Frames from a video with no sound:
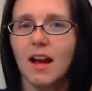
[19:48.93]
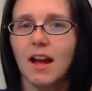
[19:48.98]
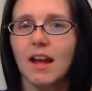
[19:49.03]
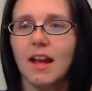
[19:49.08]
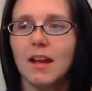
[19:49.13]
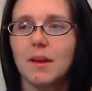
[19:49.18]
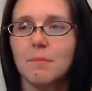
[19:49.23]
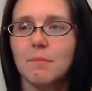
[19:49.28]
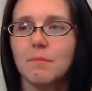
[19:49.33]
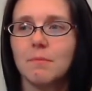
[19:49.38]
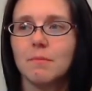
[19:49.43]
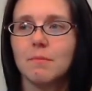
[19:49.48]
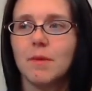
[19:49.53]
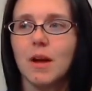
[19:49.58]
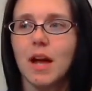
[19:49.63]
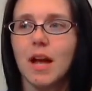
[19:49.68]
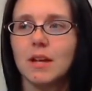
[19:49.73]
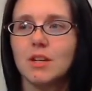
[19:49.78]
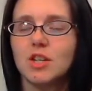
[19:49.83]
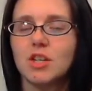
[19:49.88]
I
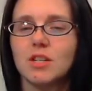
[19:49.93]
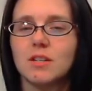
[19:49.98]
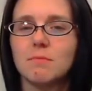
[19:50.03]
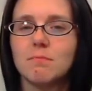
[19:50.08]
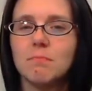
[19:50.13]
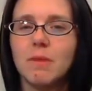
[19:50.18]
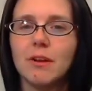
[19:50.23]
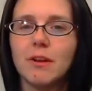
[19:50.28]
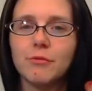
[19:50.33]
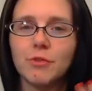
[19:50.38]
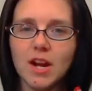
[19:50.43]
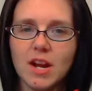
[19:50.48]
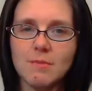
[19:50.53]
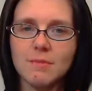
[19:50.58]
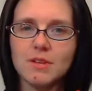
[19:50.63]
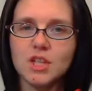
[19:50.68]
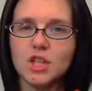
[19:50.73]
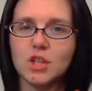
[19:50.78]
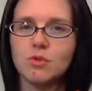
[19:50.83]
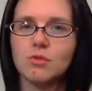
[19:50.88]
just, my
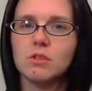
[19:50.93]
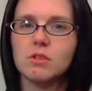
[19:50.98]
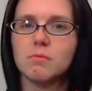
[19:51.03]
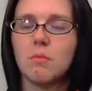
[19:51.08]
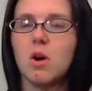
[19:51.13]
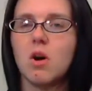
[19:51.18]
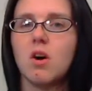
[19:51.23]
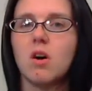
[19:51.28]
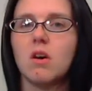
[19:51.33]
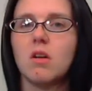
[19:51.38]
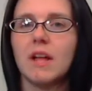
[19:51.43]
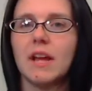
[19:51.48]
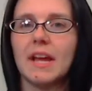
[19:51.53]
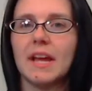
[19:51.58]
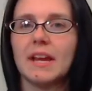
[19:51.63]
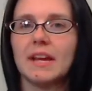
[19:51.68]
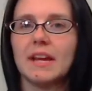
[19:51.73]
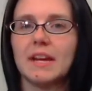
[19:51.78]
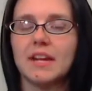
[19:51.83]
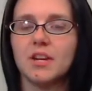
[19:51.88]
frame is too small
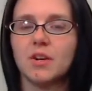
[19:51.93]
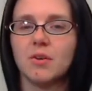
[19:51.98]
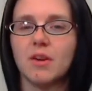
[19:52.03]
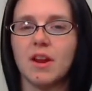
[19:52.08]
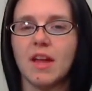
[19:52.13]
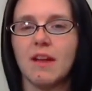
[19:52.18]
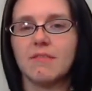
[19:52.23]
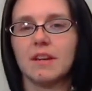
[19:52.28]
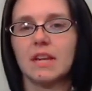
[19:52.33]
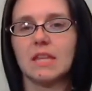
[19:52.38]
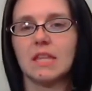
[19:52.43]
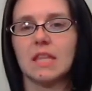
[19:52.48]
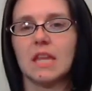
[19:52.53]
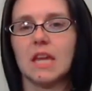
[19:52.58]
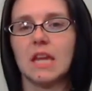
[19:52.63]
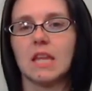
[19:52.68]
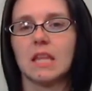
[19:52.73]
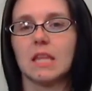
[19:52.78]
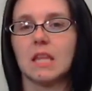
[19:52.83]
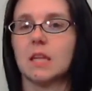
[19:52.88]
and I don't have
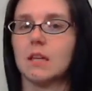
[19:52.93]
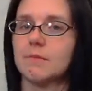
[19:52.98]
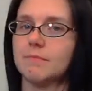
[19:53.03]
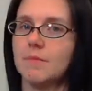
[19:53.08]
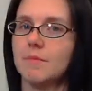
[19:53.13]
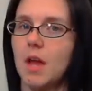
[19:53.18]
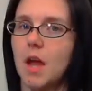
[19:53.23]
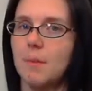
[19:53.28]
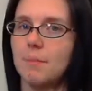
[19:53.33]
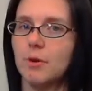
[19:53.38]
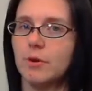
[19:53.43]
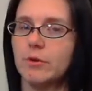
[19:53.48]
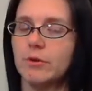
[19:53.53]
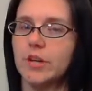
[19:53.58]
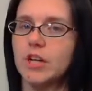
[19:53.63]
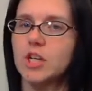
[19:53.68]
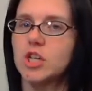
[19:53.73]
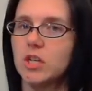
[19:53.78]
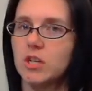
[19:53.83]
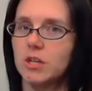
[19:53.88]
anything in the upper
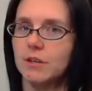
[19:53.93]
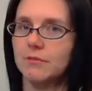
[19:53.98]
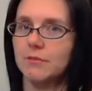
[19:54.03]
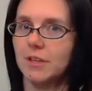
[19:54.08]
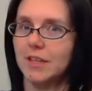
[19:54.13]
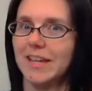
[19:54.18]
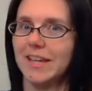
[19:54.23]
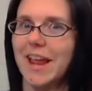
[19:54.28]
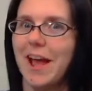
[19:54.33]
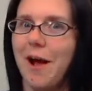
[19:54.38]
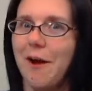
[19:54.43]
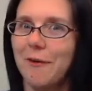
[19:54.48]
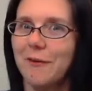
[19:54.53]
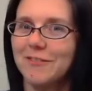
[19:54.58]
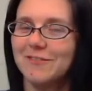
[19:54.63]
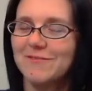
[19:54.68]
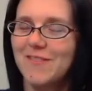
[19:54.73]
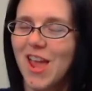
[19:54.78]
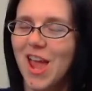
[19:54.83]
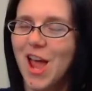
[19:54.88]
region to fill it
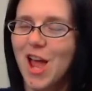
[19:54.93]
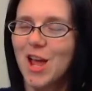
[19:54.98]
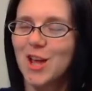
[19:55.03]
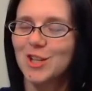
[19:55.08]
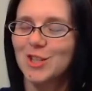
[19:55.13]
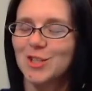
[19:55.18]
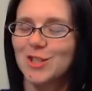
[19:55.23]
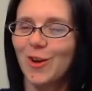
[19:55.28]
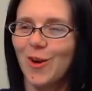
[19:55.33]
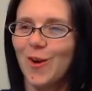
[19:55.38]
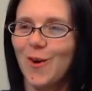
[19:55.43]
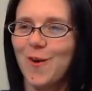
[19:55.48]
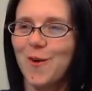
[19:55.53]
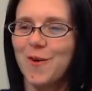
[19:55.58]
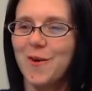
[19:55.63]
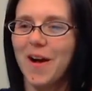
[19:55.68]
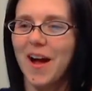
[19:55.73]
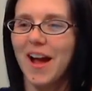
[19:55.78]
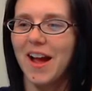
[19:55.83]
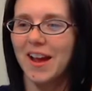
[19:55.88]
out.
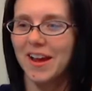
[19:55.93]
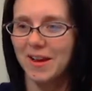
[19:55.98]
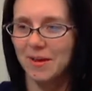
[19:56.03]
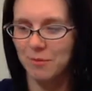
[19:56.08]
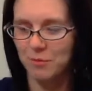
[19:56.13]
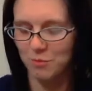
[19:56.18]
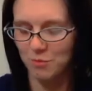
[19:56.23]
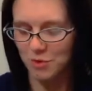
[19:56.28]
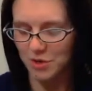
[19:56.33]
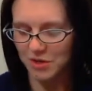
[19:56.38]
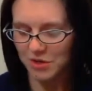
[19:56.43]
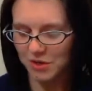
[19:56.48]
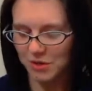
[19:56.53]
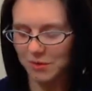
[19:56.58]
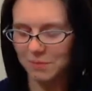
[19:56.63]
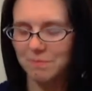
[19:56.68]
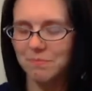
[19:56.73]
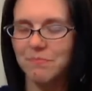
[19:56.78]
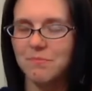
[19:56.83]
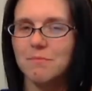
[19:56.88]
So I
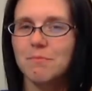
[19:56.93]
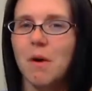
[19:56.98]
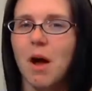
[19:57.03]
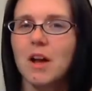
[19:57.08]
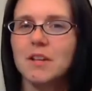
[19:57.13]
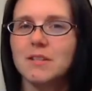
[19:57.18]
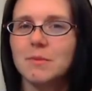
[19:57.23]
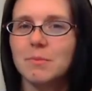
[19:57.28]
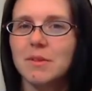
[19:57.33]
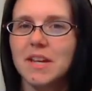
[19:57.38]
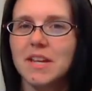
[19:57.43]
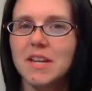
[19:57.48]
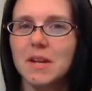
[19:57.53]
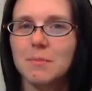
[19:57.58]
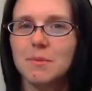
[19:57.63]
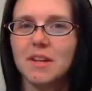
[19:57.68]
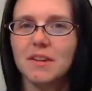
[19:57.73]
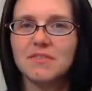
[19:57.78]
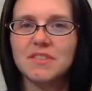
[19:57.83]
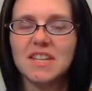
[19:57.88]
will possibly end
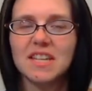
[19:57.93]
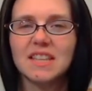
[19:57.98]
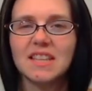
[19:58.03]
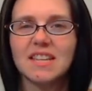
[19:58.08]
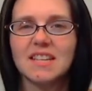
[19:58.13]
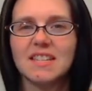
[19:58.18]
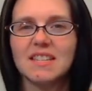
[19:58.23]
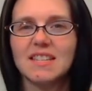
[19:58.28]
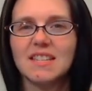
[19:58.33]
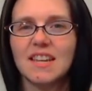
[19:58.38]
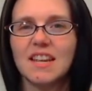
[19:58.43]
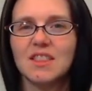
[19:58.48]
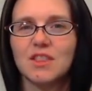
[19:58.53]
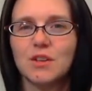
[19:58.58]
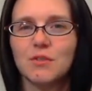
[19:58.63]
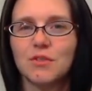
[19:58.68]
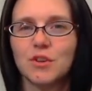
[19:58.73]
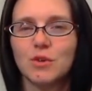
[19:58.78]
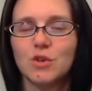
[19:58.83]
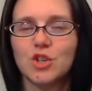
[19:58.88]
up gifting this
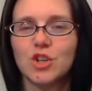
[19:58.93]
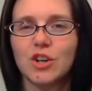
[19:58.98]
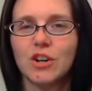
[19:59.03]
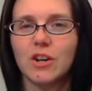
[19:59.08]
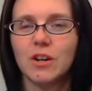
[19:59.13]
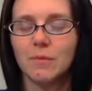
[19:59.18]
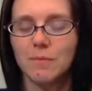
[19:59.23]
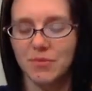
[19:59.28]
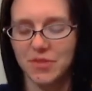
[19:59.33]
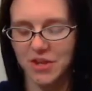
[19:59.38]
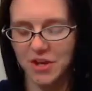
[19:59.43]
in the future.